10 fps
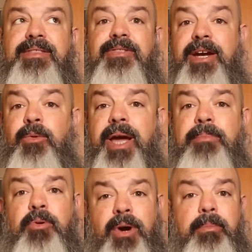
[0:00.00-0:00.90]
their way
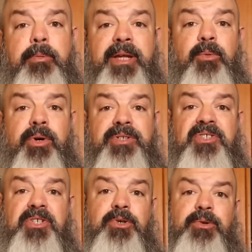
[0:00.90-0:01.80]
probably works
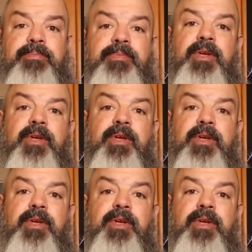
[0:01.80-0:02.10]
too.